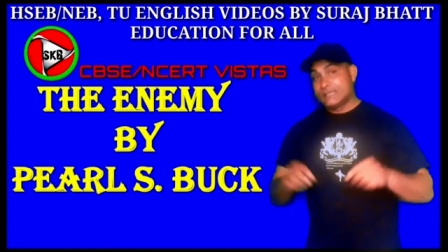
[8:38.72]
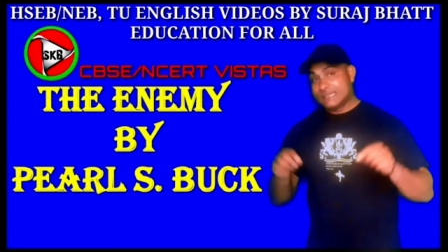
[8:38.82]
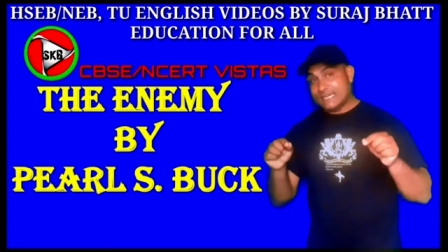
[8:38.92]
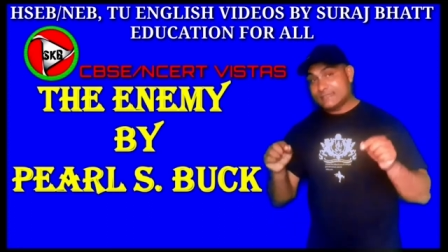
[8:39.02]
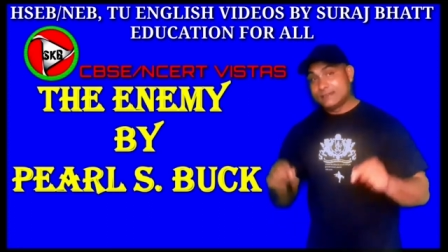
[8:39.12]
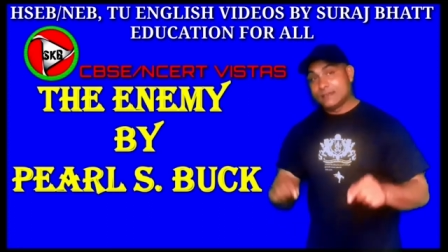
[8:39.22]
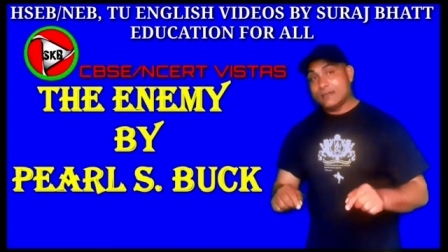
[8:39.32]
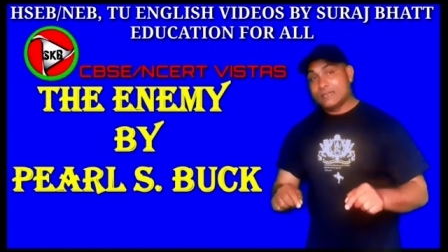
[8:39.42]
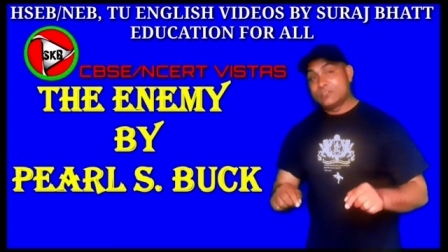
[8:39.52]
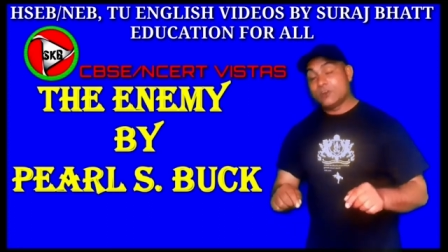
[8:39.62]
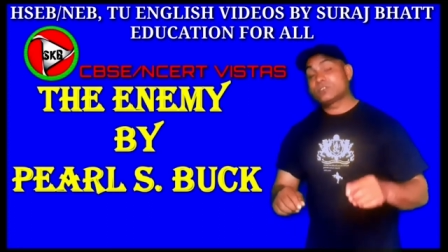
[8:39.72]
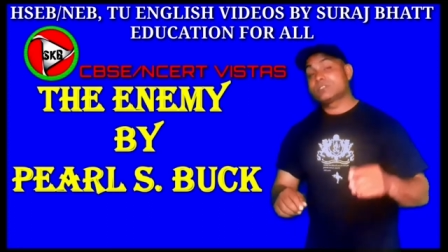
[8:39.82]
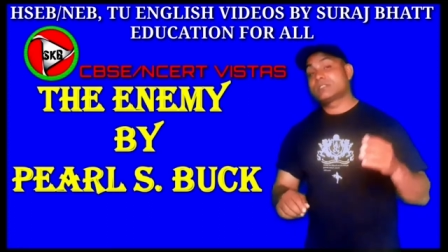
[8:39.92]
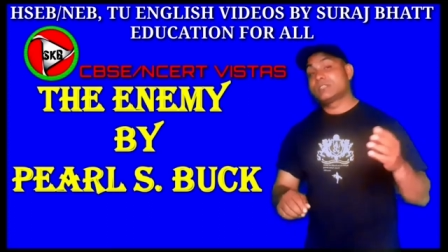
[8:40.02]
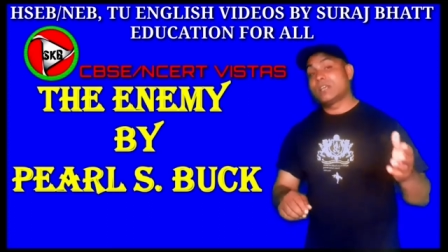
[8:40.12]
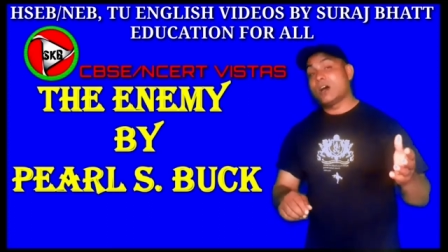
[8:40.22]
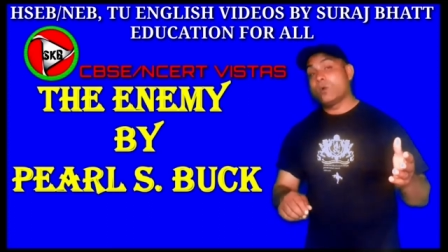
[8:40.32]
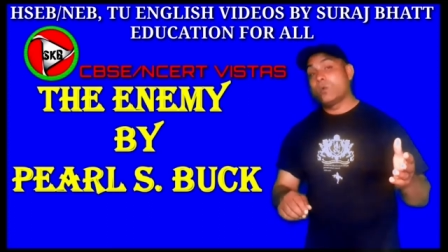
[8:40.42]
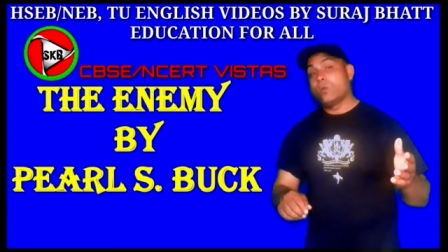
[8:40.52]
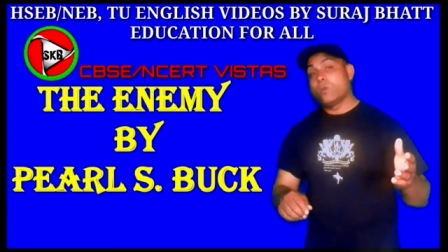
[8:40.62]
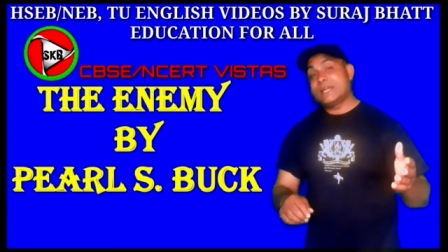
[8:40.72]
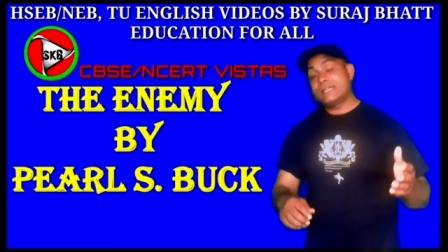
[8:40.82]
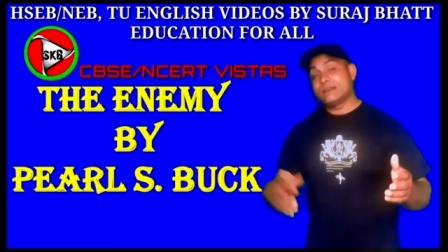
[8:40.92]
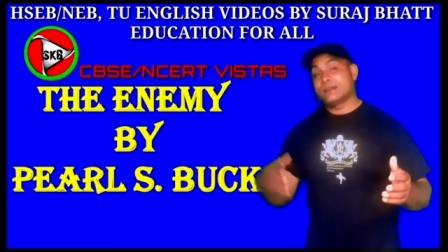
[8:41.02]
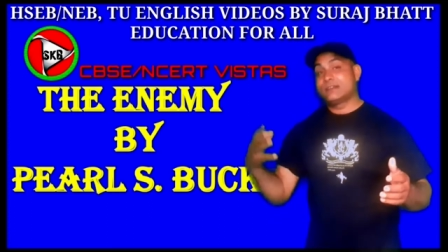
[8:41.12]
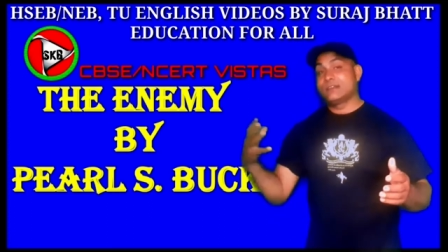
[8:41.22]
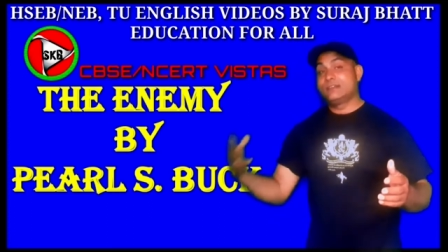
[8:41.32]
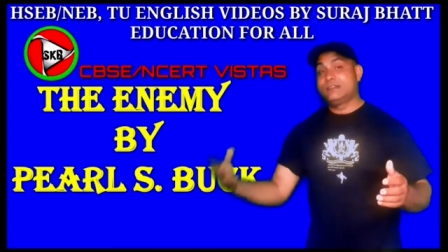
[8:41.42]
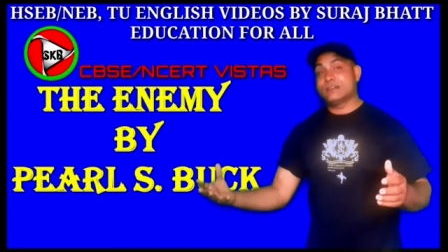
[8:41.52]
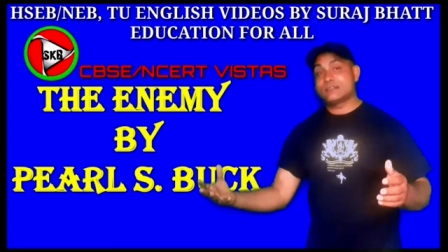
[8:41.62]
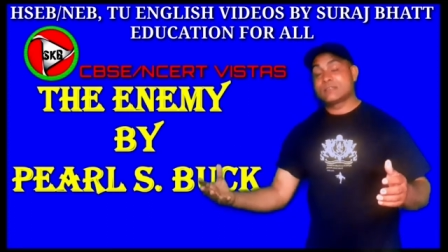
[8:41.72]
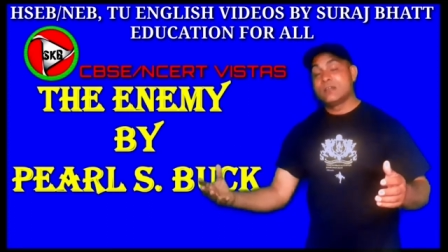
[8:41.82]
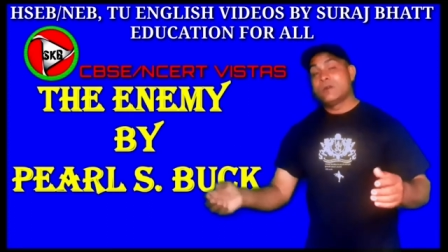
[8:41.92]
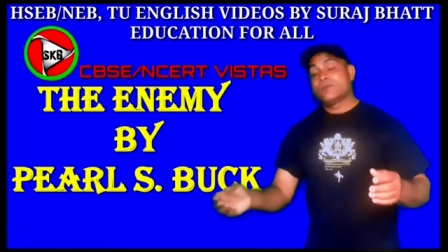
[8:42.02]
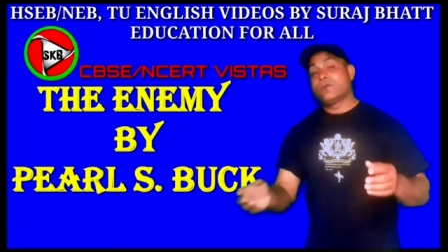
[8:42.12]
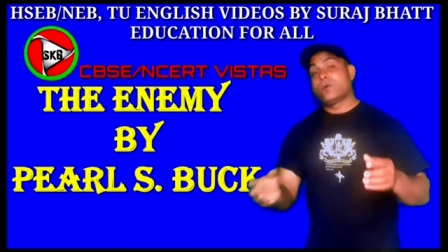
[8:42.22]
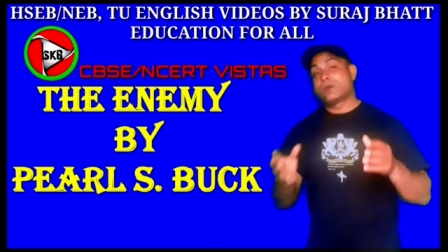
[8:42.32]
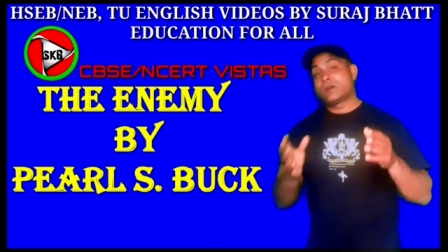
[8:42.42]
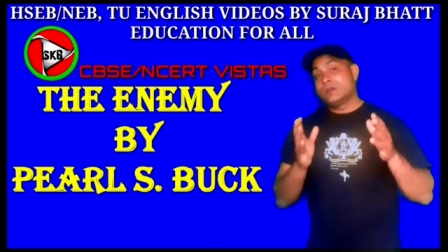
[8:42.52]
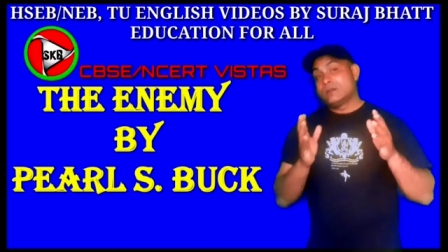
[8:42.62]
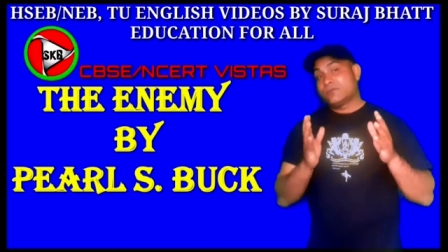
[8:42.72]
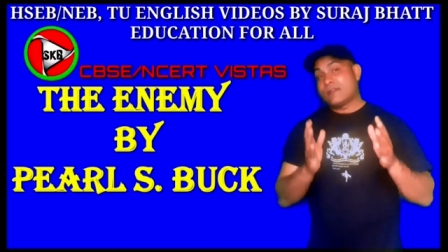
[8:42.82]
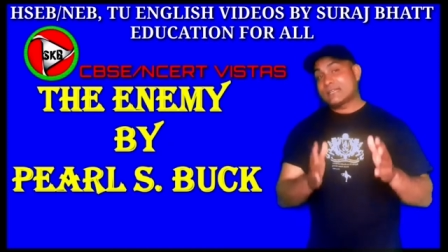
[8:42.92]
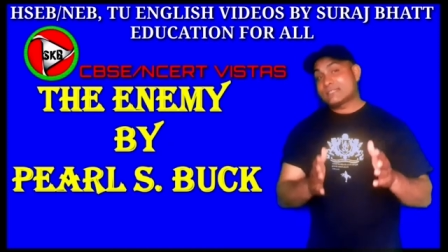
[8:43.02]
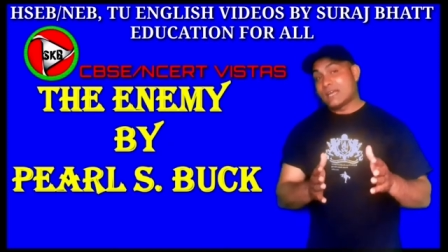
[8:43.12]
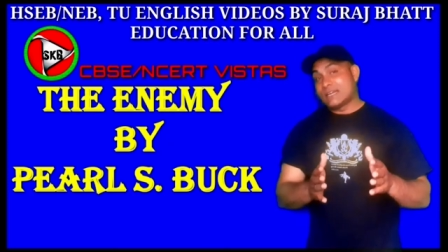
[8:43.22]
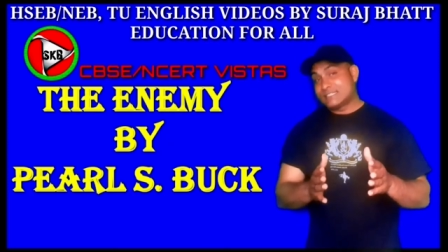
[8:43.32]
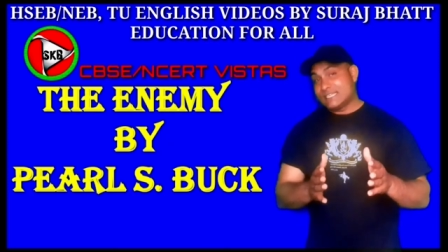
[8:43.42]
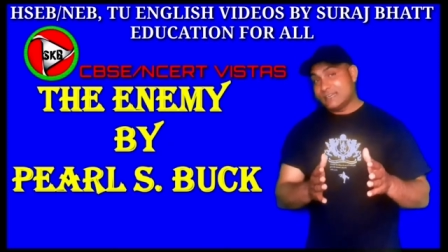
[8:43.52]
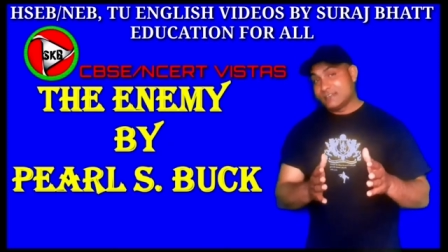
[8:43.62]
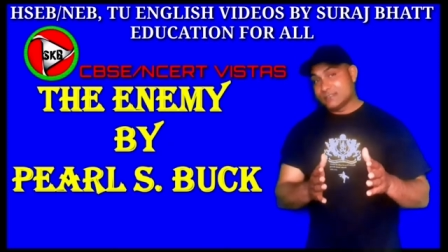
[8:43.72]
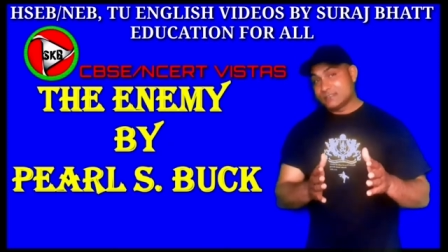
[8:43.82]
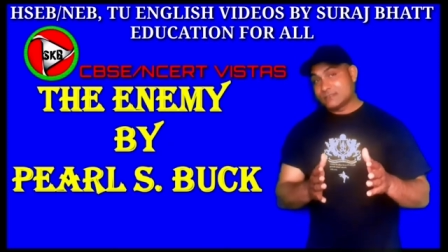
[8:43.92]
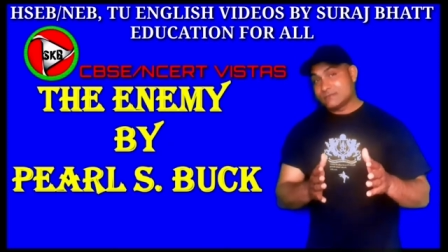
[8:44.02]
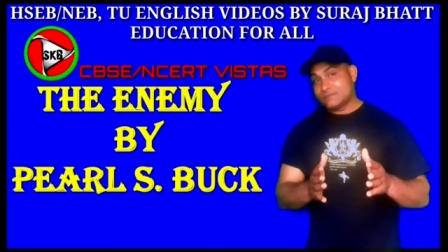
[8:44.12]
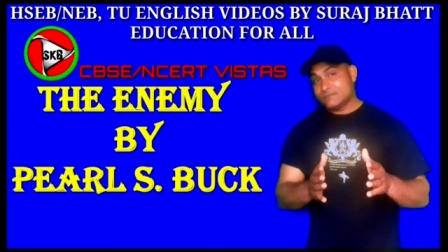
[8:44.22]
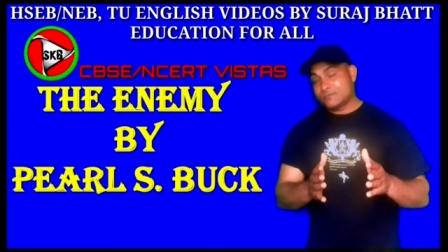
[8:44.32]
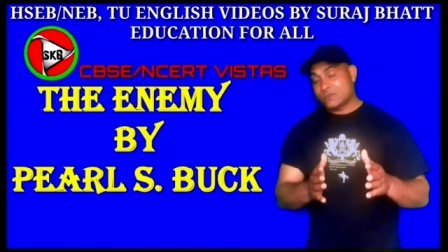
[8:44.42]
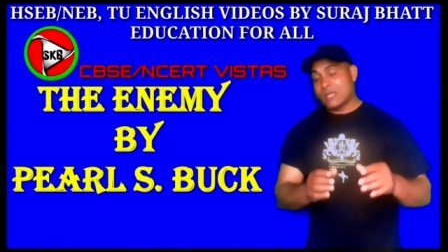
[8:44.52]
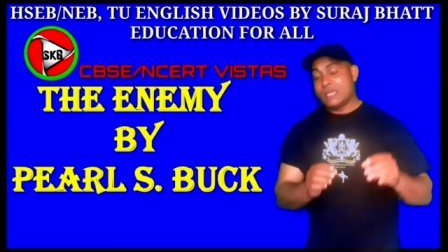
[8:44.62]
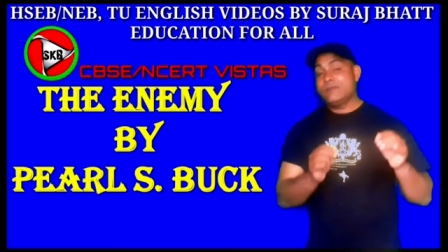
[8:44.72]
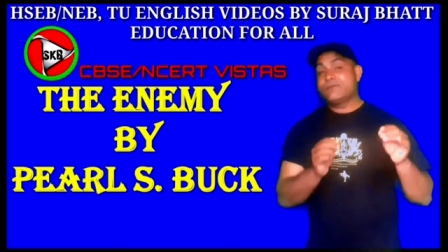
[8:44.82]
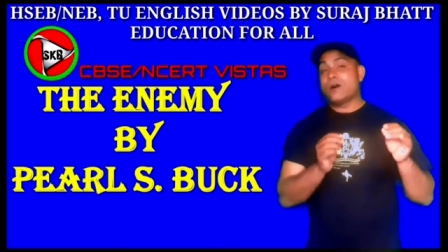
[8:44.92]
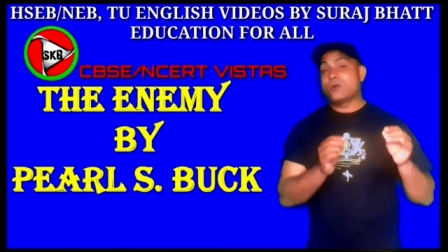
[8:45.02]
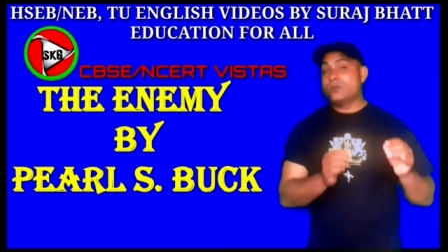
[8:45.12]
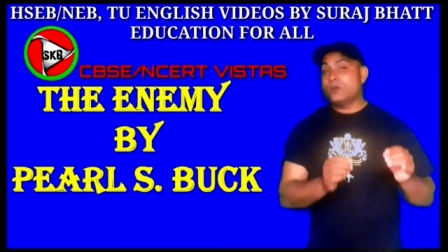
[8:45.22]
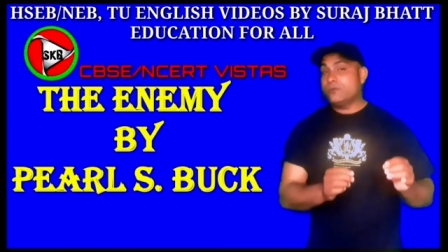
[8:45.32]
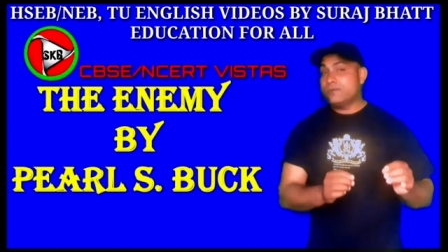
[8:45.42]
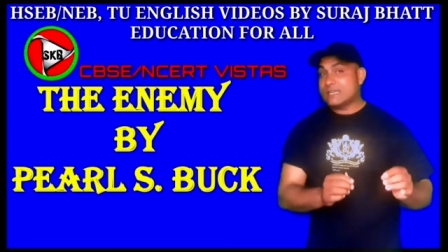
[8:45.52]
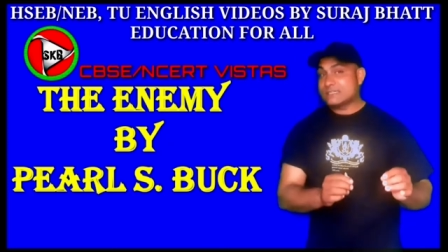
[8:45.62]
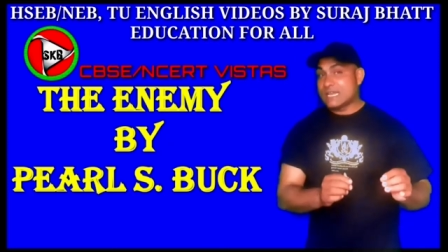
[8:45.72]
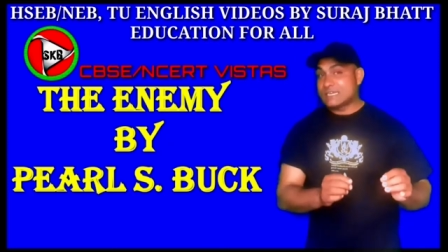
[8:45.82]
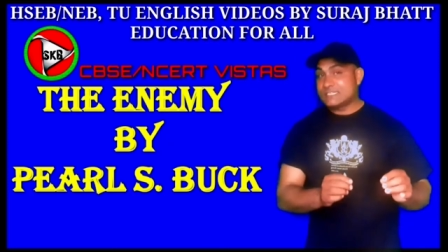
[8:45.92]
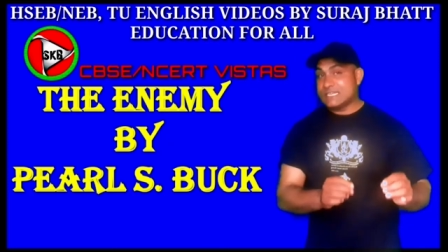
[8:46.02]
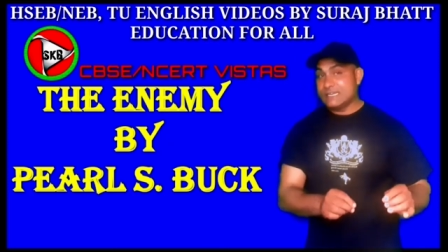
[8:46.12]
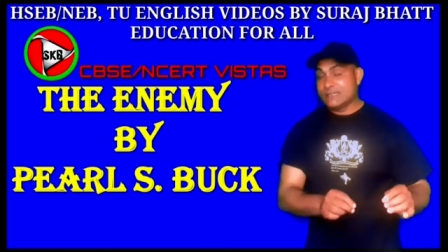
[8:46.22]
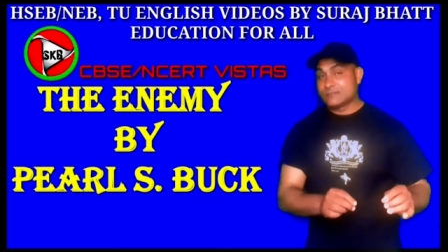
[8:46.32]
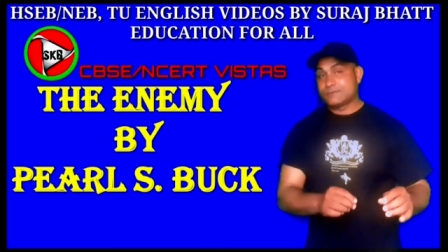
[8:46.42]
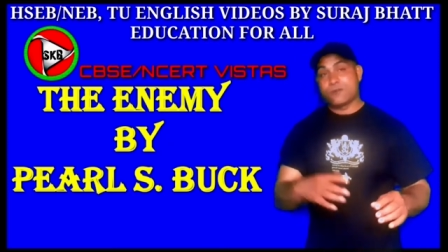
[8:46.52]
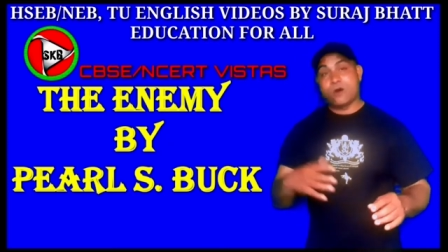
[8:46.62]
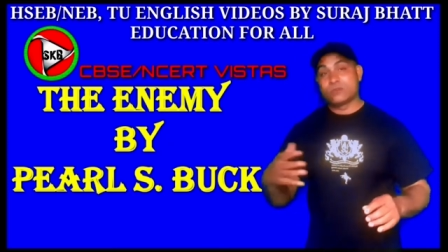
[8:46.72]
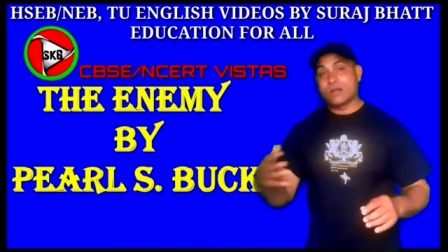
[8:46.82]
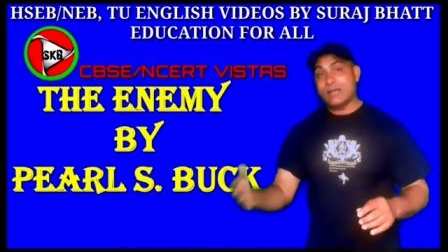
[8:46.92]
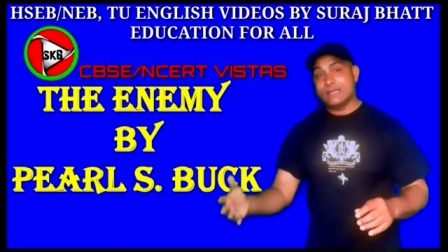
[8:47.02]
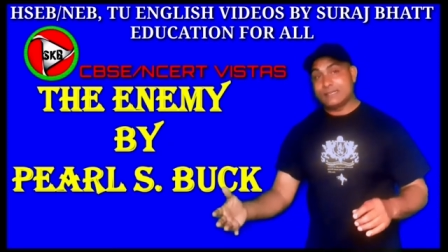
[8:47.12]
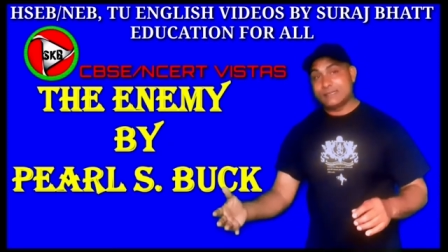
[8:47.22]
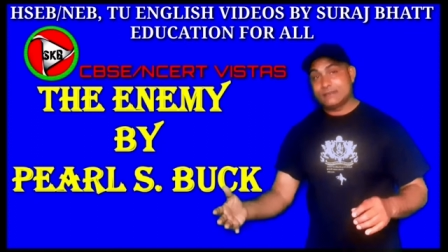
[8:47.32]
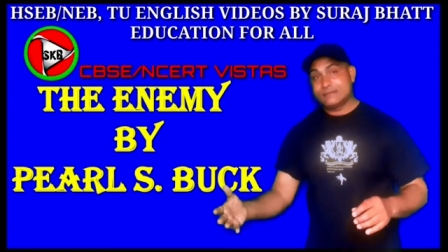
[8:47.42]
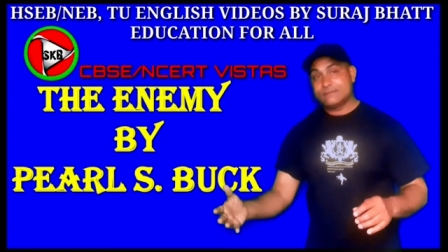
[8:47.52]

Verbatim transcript: That night, Dr. Sadao waited until dusk for flashlight signals. He found no flashlight signals from the island.